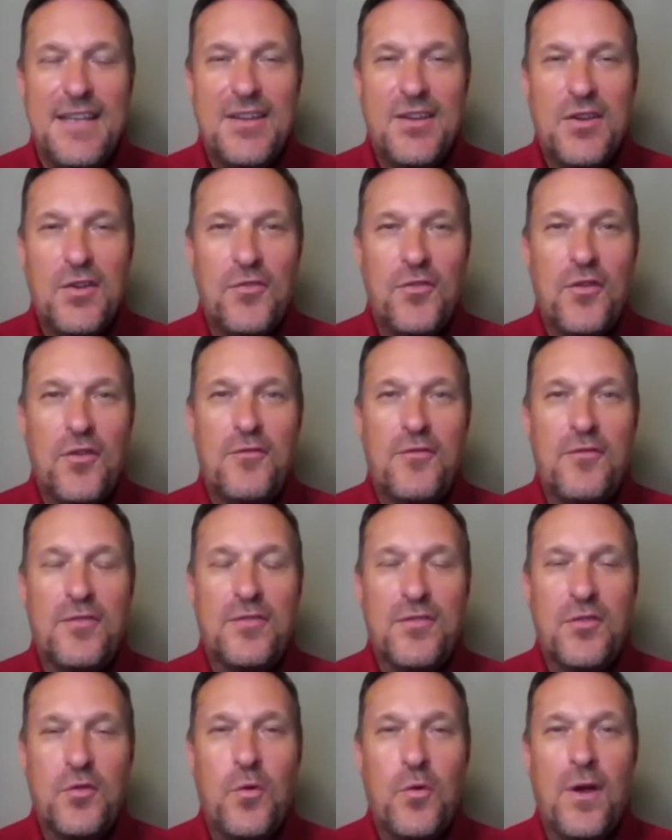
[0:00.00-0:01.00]
goes
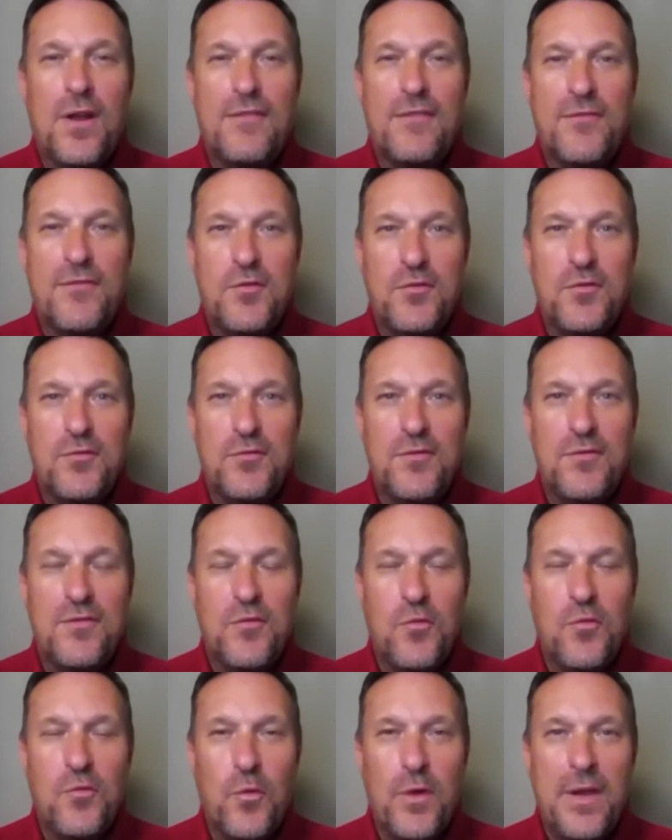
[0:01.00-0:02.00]
over quite a few
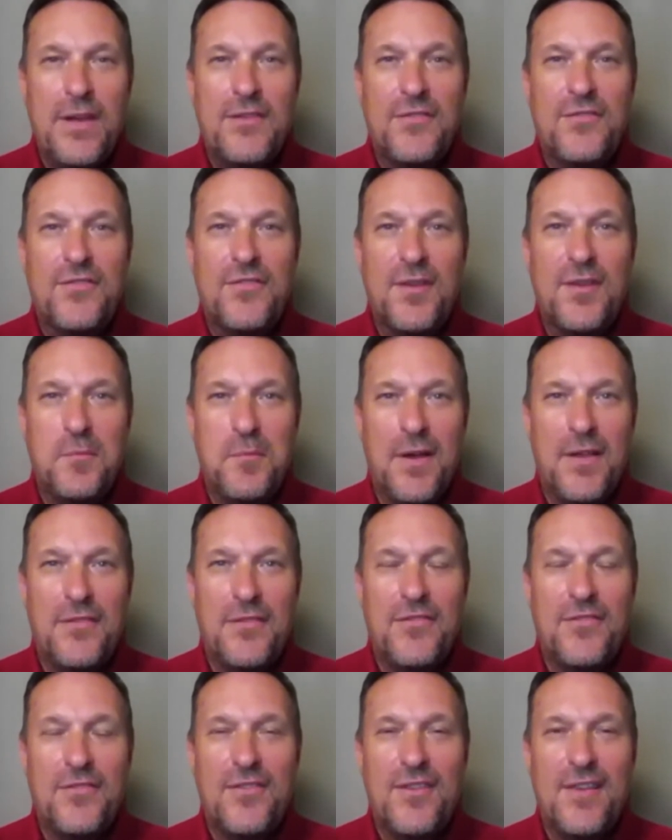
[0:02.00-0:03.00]
weeks and
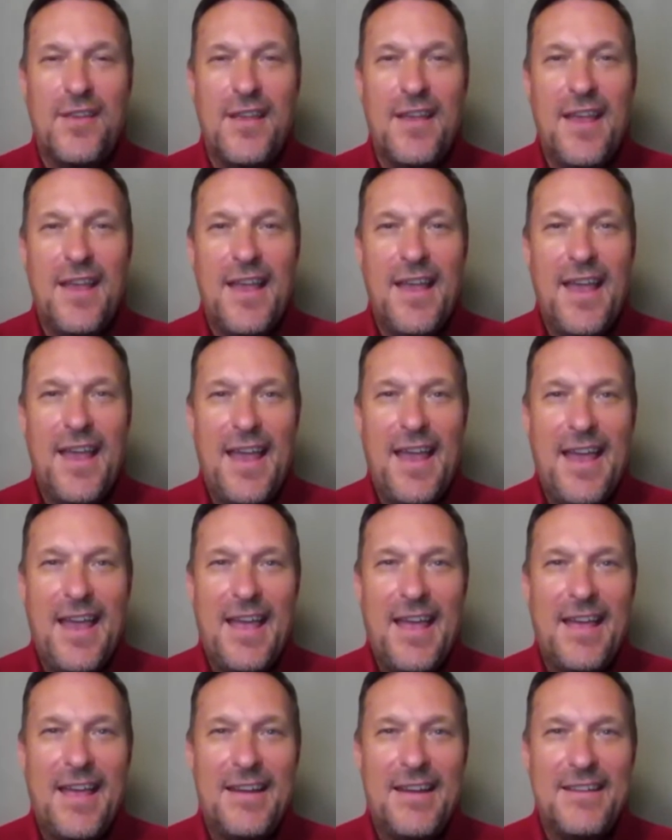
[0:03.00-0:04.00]
months.
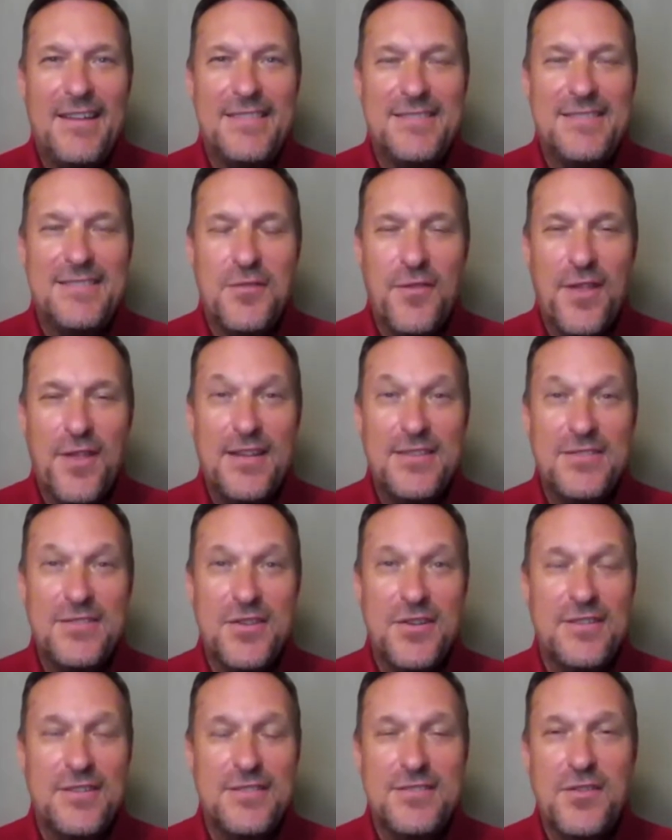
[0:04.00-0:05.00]
And so that is
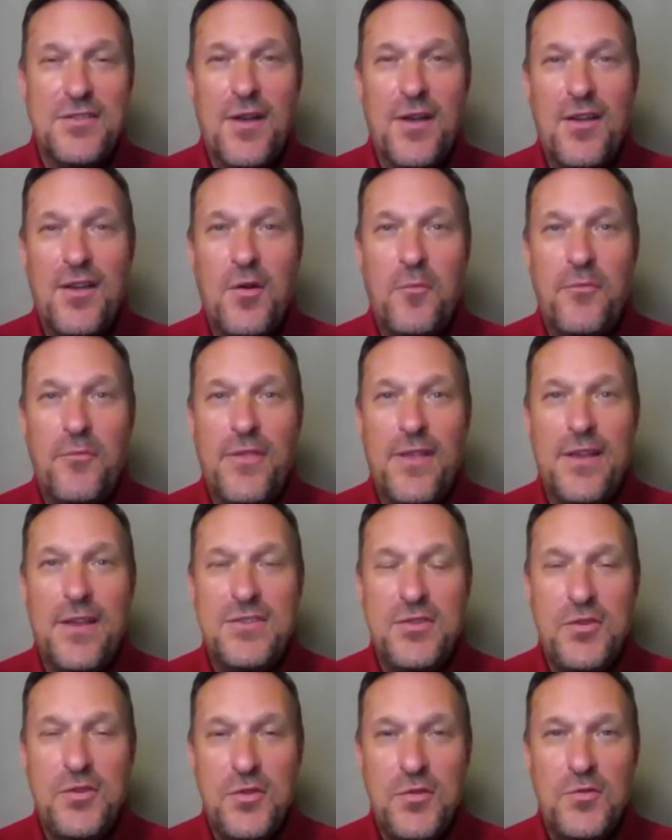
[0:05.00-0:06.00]
good. So I hope that
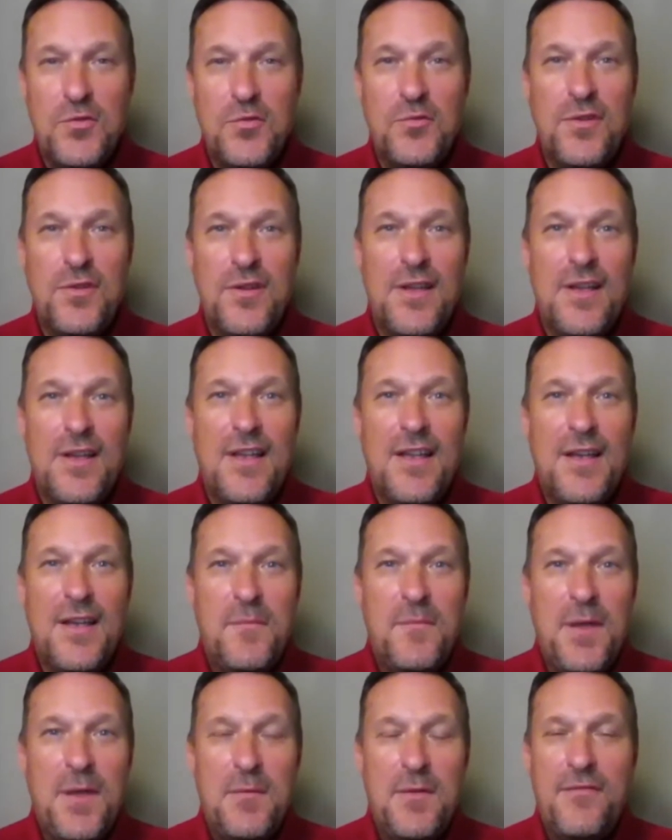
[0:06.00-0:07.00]
you
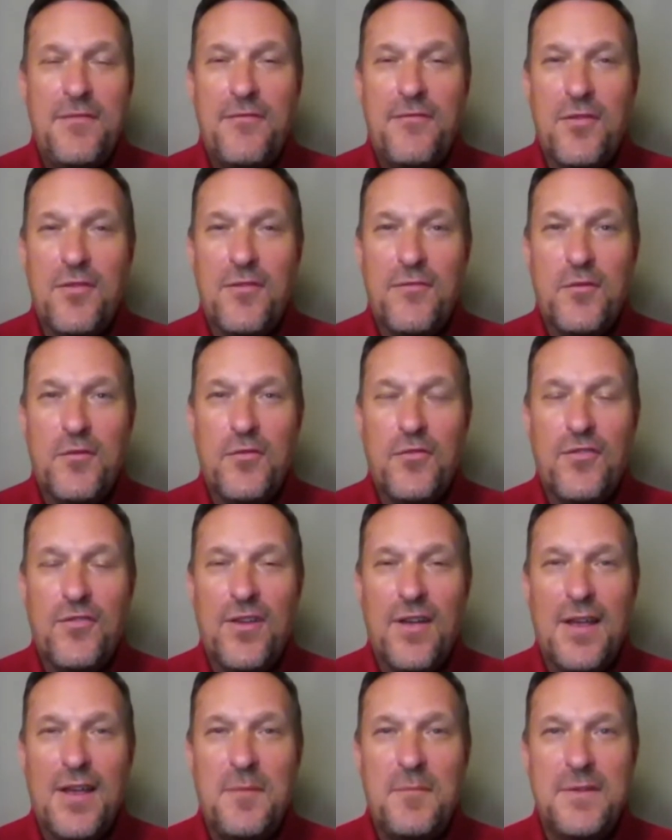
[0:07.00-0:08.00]
maybe for the first
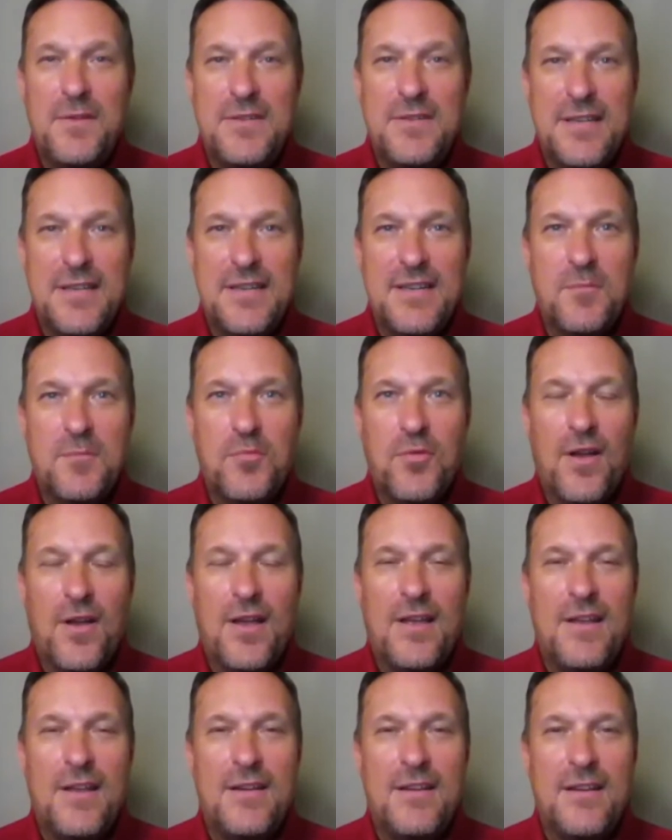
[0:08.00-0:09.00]
time attended a
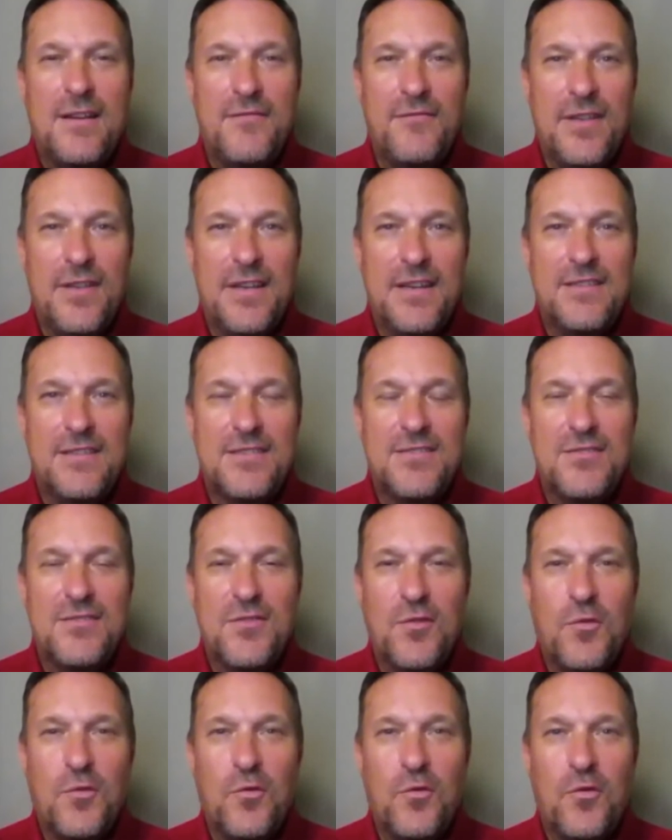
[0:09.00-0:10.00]
Pride event,
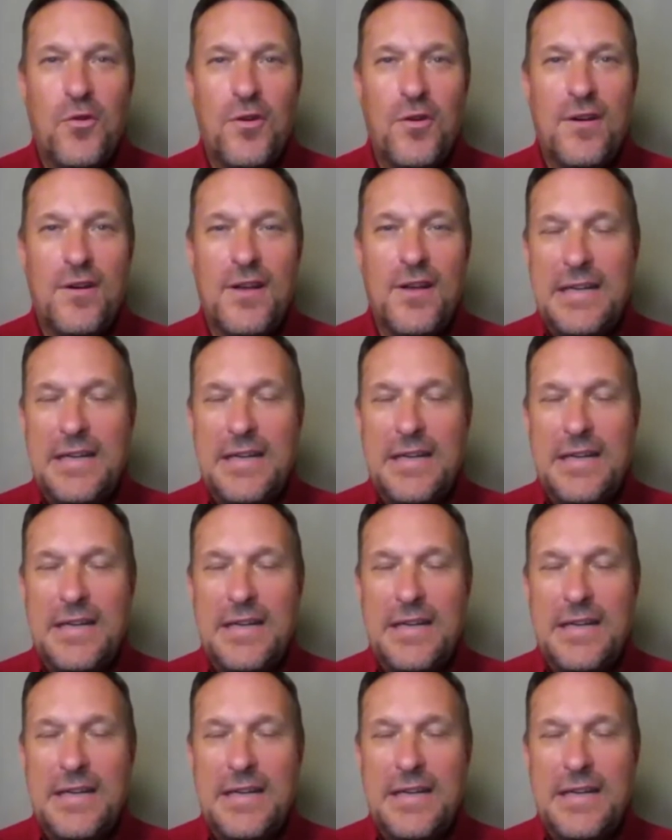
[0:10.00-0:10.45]
or